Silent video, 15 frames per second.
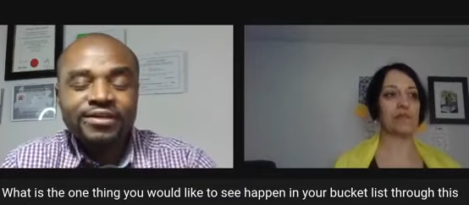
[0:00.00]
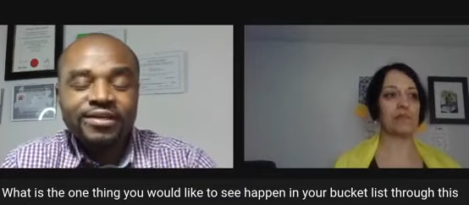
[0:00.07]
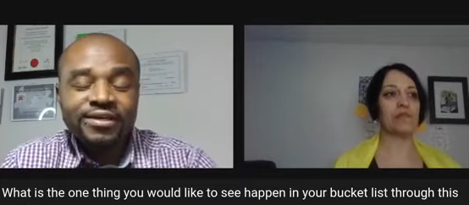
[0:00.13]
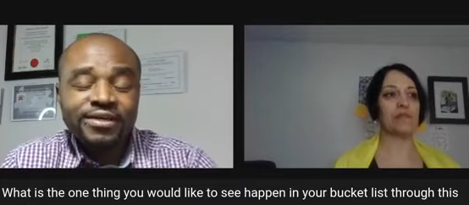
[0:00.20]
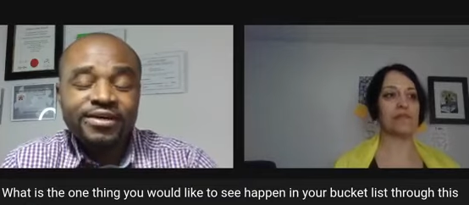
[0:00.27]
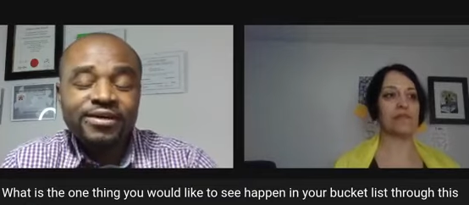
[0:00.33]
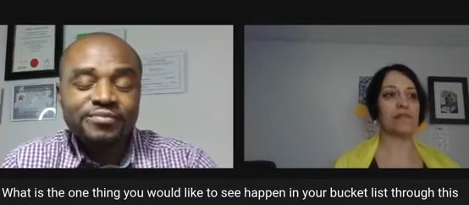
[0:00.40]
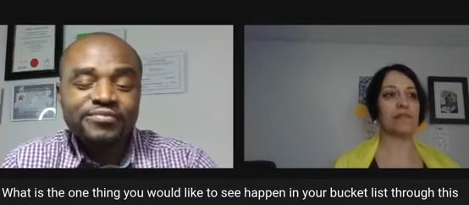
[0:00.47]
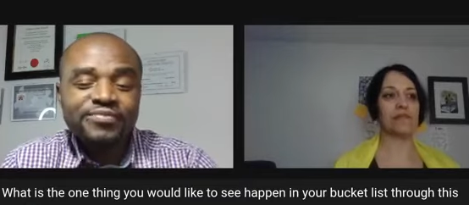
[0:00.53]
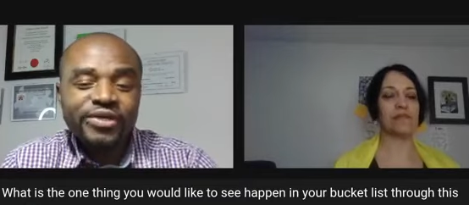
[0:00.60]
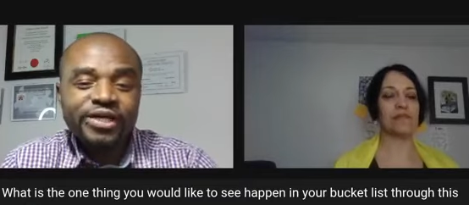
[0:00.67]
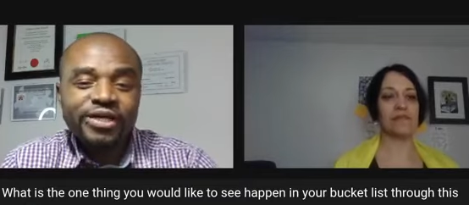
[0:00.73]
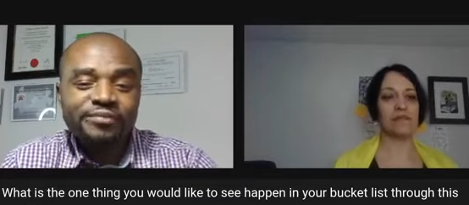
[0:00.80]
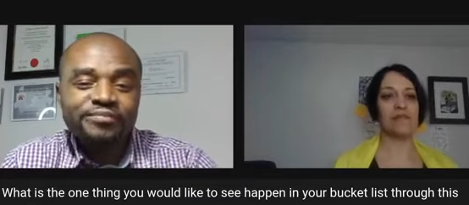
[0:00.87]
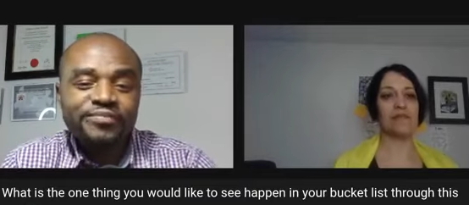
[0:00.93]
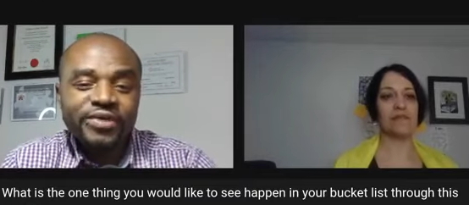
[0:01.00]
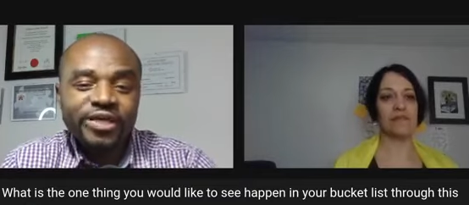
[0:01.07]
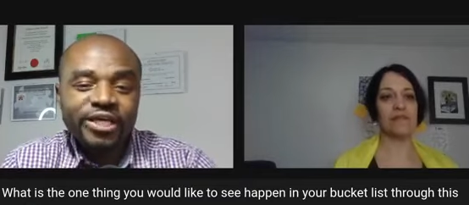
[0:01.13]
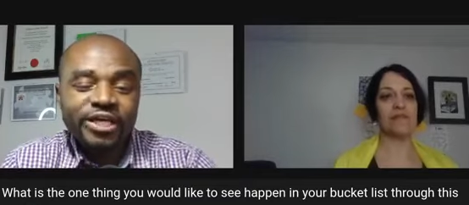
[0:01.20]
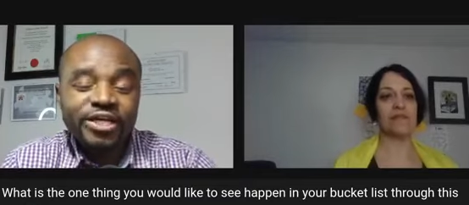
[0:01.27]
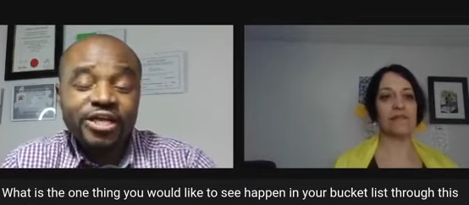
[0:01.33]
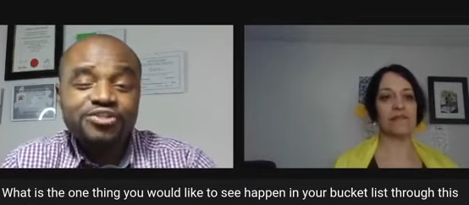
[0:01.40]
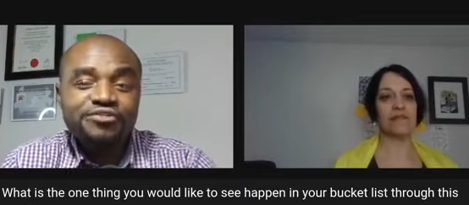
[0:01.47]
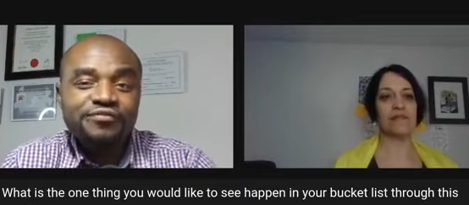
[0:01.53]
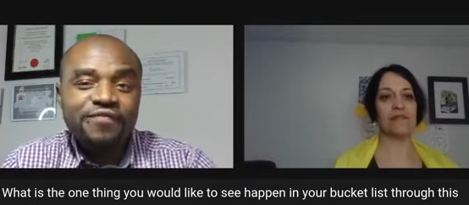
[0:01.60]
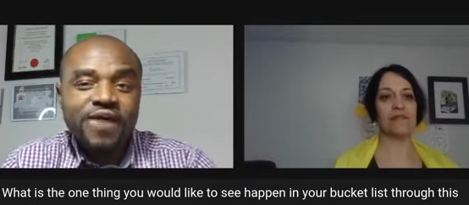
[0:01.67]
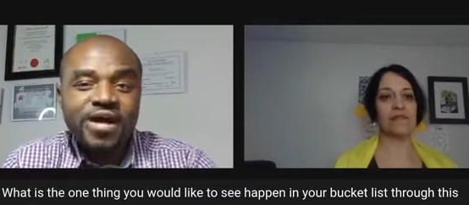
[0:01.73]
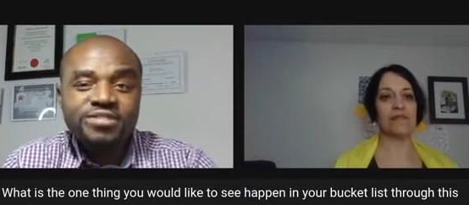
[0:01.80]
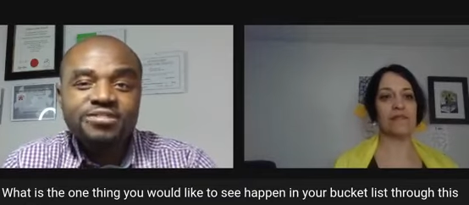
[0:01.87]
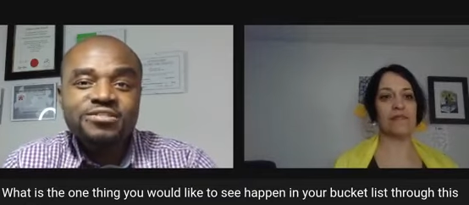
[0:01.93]
Speaker 1: Yeah, yeah. In actual
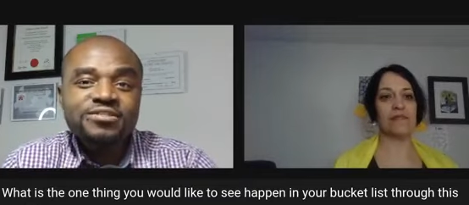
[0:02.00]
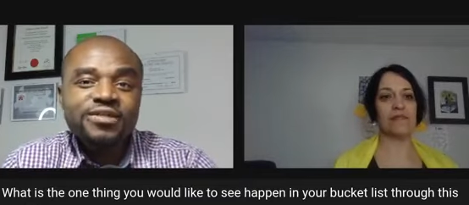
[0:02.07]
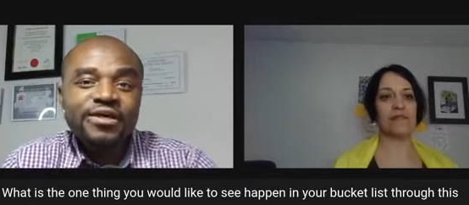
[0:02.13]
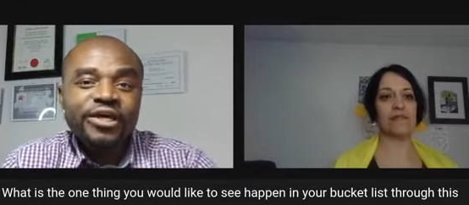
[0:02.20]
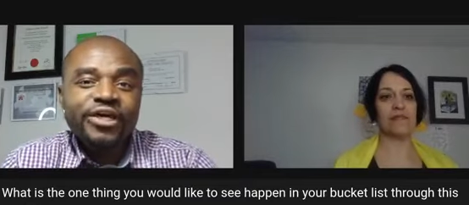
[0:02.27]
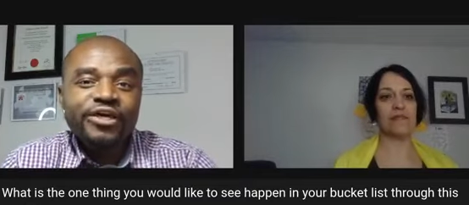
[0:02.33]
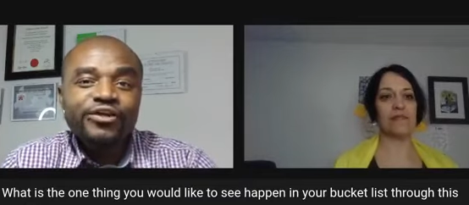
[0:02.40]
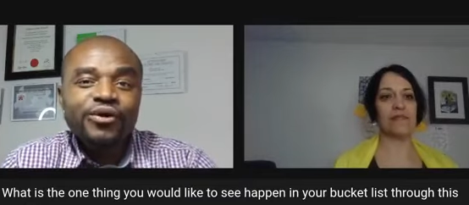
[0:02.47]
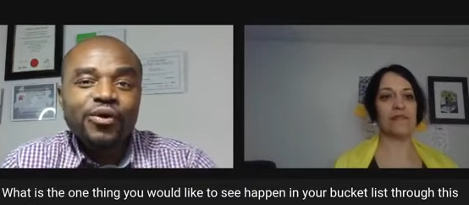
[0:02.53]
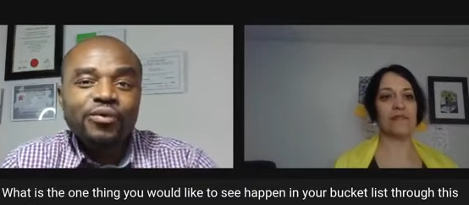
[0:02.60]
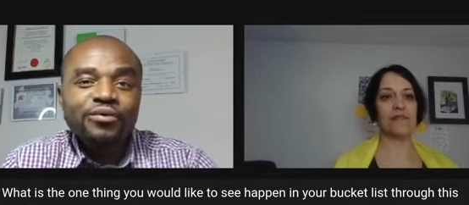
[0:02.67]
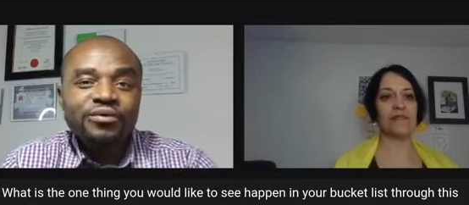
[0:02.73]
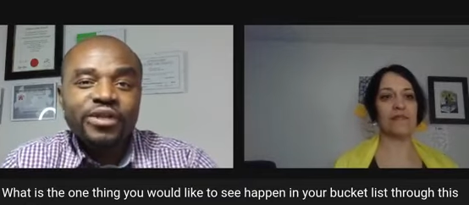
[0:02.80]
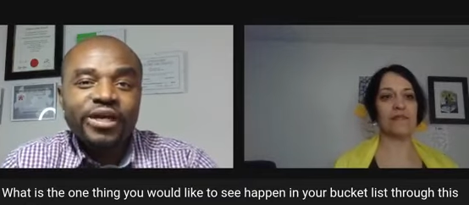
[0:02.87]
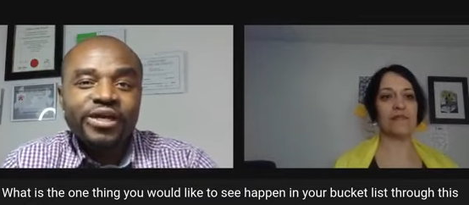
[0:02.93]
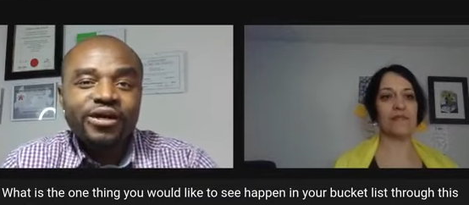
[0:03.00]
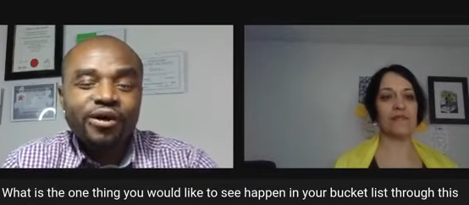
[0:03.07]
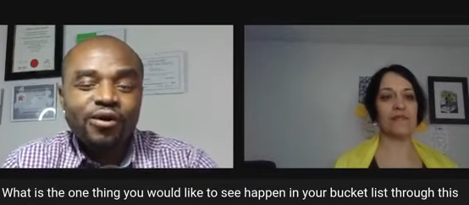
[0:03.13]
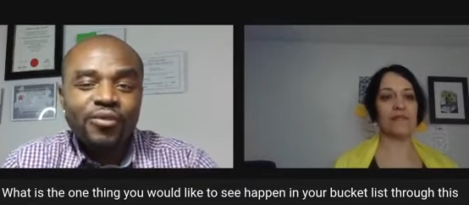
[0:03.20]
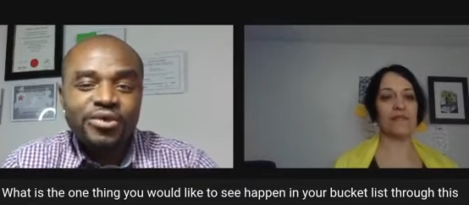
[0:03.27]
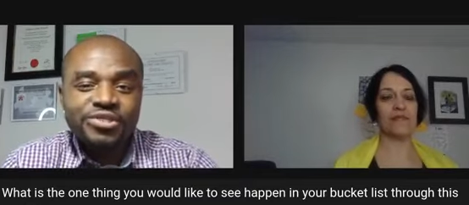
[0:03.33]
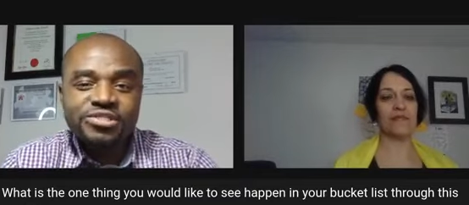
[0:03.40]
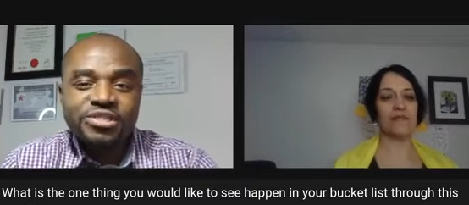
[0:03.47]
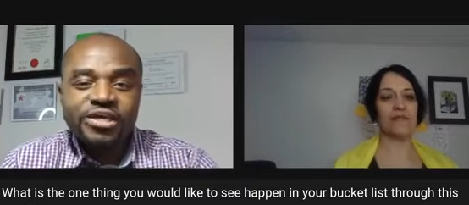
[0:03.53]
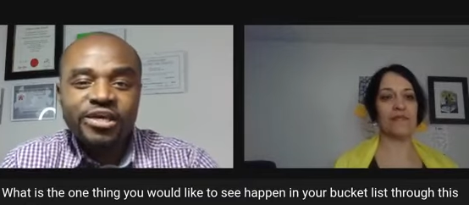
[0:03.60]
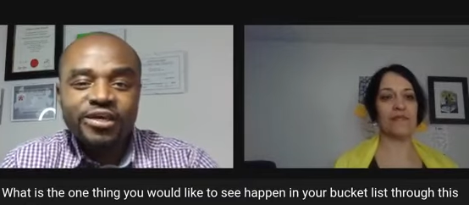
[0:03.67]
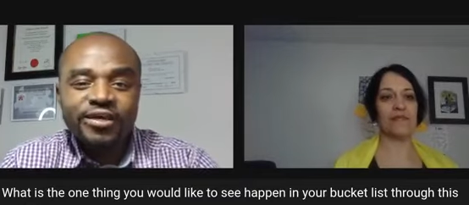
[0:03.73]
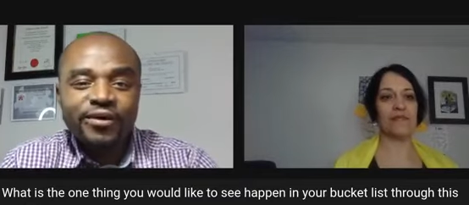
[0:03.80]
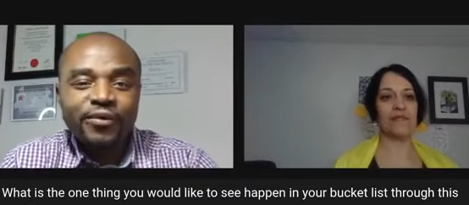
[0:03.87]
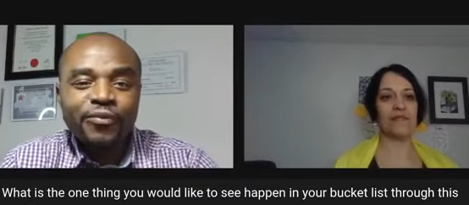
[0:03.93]
fact, you know, like I always
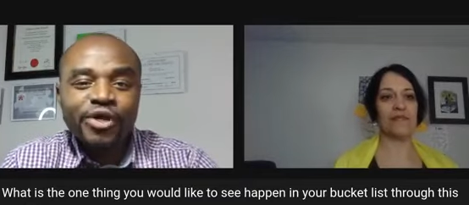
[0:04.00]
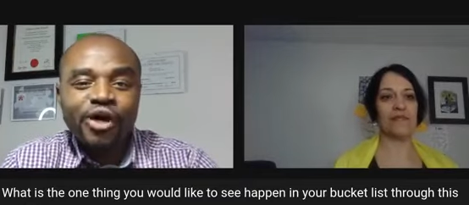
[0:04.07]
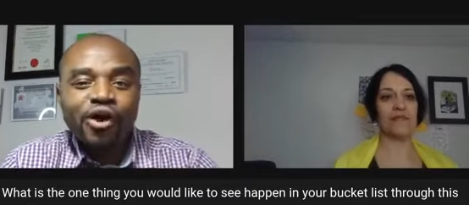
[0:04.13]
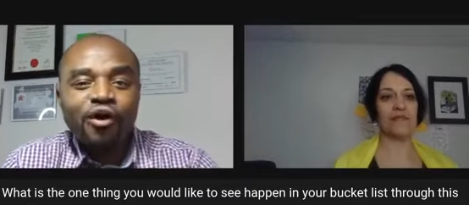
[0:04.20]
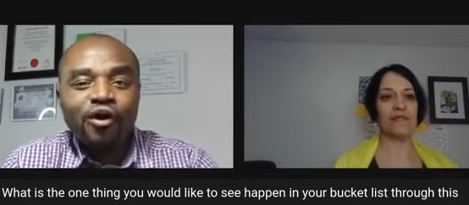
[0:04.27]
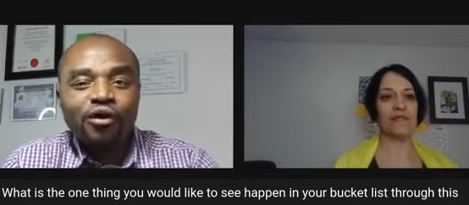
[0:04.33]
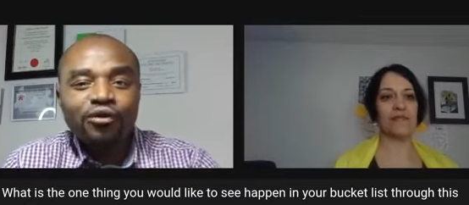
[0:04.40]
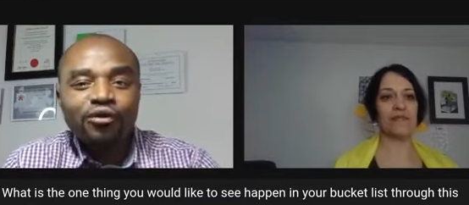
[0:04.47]
say, we're all